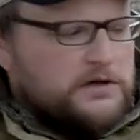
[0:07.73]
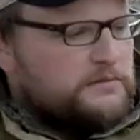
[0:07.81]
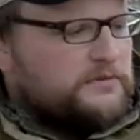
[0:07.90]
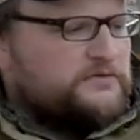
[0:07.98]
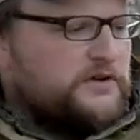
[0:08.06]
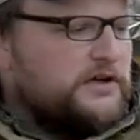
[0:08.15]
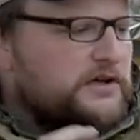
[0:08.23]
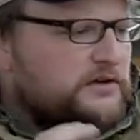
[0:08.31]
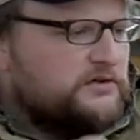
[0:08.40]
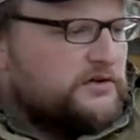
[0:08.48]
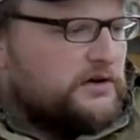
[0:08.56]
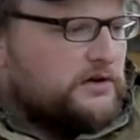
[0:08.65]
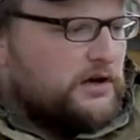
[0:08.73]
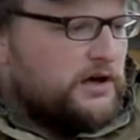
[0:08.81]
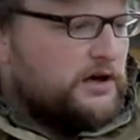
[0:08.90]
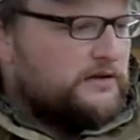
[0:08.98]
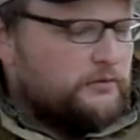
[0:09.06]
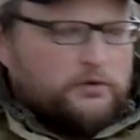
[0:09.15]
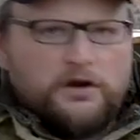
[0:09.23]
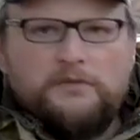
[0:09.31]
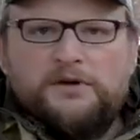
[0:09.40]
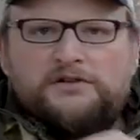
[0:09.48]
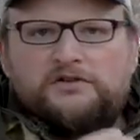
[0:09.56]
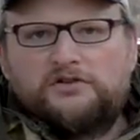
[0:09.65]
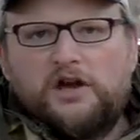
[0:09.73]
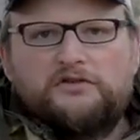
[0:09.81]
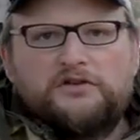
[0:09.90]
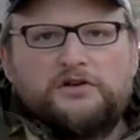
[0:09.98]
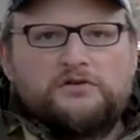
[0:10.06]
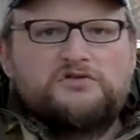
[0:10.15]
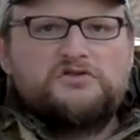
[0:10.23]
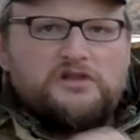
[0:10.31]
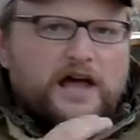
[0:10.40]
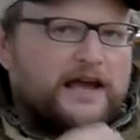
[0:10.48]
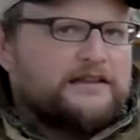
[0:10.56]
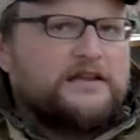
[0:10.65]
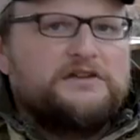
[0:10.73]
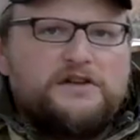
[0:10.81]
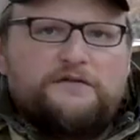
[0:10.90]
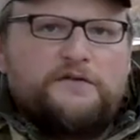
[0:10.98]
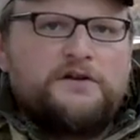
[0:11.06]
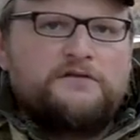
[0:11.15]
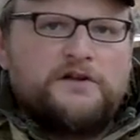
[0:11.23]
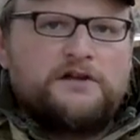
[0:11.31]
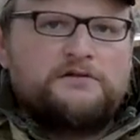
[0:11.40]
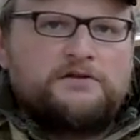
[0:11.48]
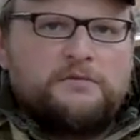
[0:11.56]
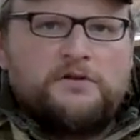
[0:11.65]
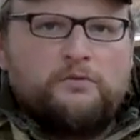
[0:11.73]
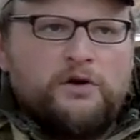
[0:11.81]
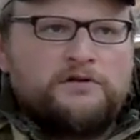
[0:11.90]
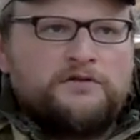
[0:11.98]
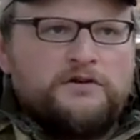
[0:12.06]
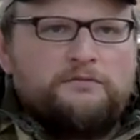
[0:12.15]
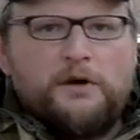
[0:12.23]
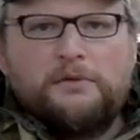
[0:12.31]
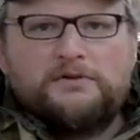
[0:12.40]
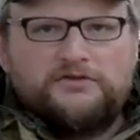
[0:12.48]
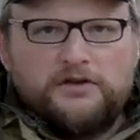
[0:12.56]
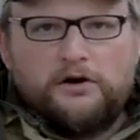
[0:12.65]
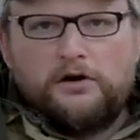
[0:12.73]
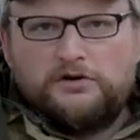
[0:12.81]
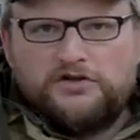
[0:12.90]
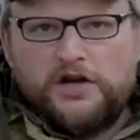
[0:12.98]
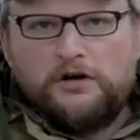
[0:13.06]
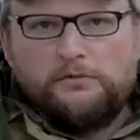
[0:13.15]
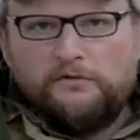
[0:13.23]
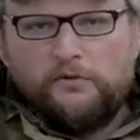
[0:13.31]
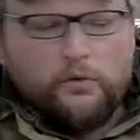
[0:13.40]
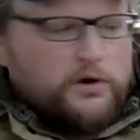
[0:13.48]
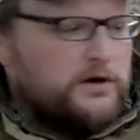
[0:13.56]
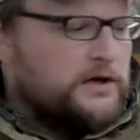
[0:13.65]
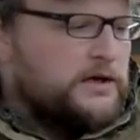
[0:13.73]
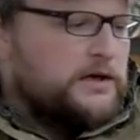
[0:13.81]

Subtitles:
But these that we're going to be discussing are slightly different than some of the ones that you've probably seen on our channel before.